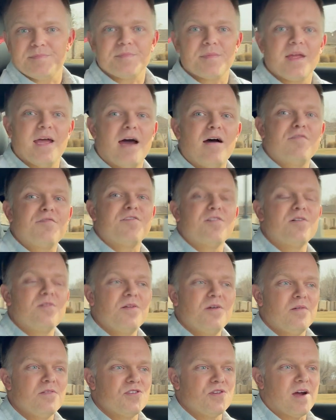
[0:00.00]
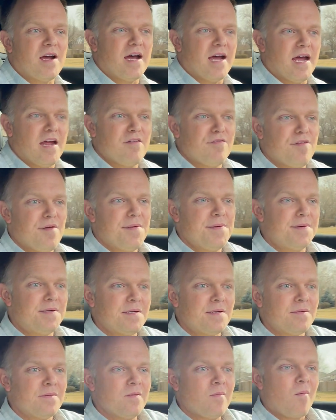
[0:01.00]
out for a little drive
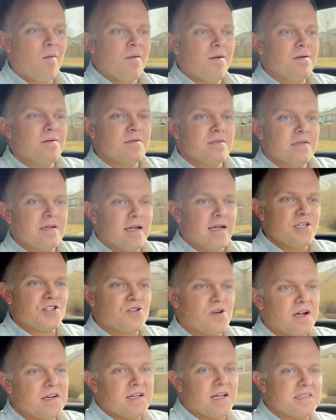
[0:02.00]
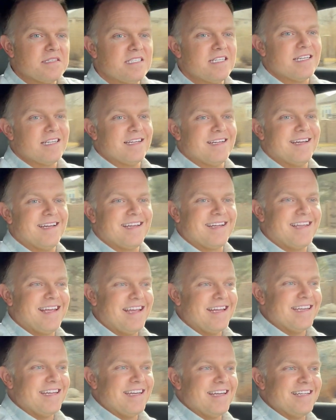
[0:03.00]
and try not to
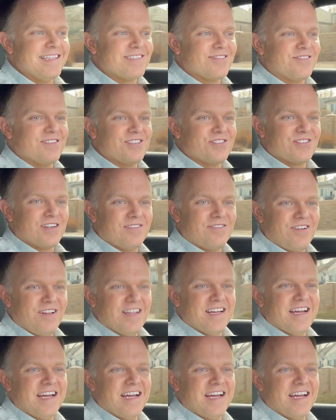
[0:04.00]
get in any sort of trouble.